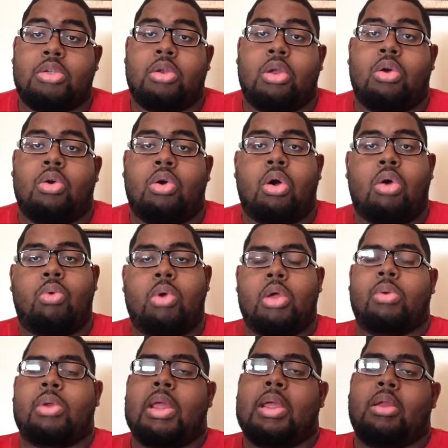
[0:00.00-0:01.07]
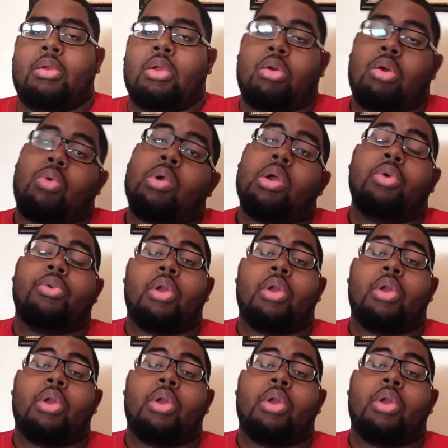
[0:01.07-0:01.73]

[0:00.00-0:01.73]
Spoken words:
you know, are well